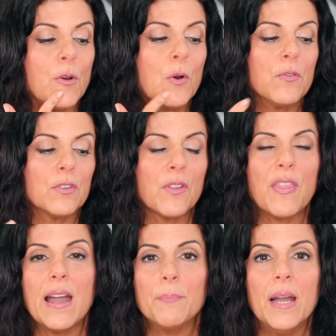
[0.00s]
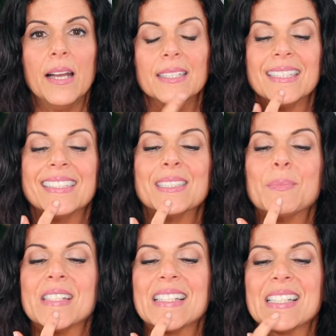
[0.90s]
over that matte ink
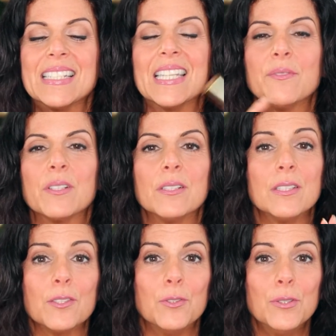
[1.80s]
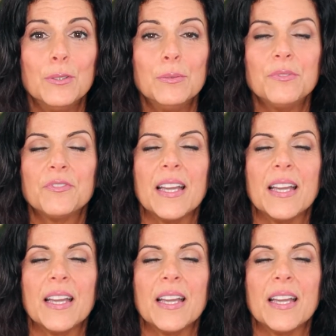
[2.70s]
lipstick to give it a little oomph